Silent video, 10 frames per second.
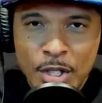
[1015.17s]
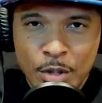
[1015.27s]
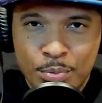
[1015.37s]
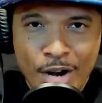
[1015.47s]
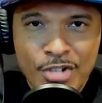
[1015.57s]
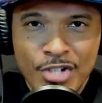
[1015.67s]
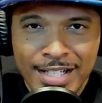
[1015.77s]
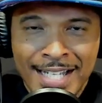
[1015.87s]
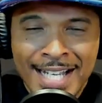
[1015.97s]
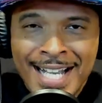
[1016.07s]
project
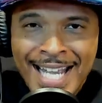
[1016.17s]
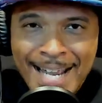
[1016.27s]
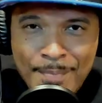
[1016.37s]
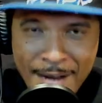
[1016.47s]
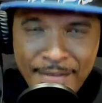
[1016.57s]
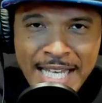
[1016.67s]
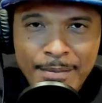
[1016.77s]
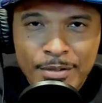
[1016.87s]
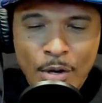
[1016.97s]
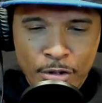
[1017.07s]
by the name of
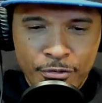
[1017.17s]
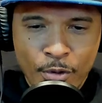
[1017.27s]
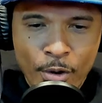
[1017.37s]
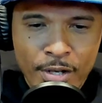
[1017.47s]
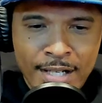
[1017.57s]
Cody Ford.